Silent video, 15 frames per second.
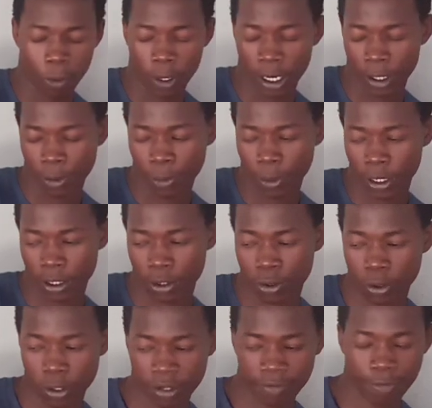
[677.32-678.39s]
and when
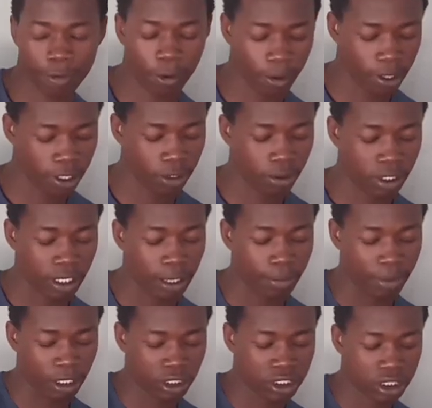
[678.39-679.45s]
going forward, we name
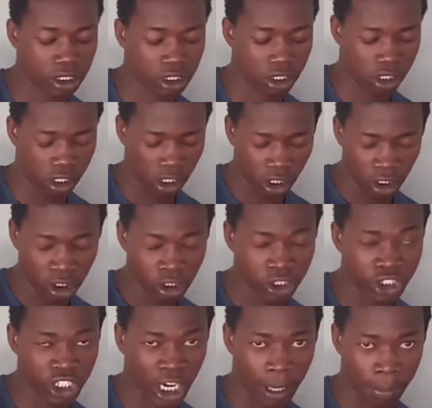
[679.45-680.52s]
it
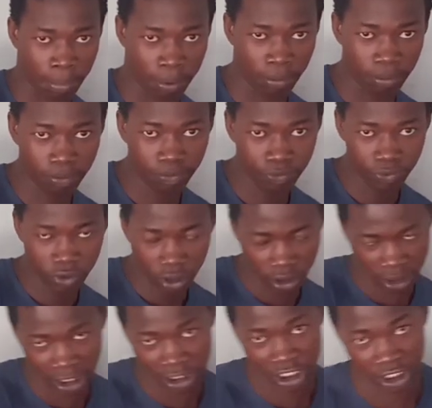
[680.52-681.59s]
sharp.
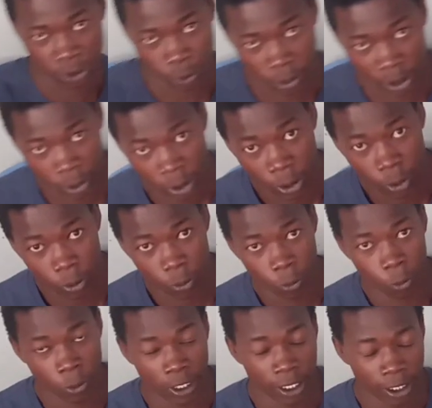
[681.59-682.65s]
That is when
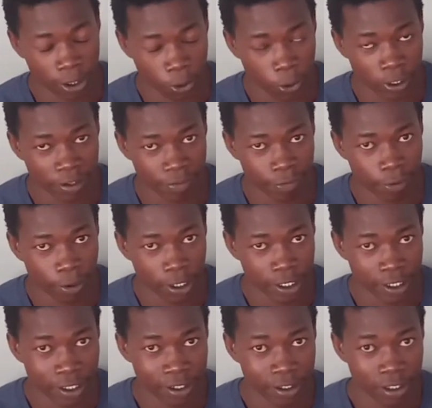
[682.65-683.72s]
we are going forward.
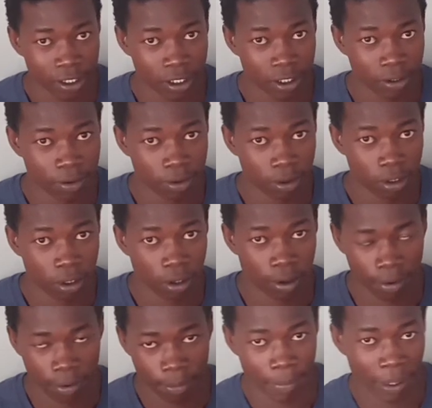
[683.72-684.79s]

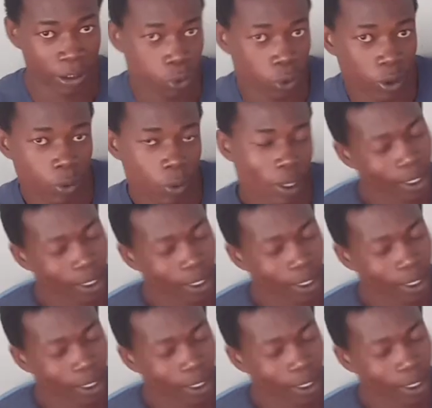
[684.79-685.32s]
But when we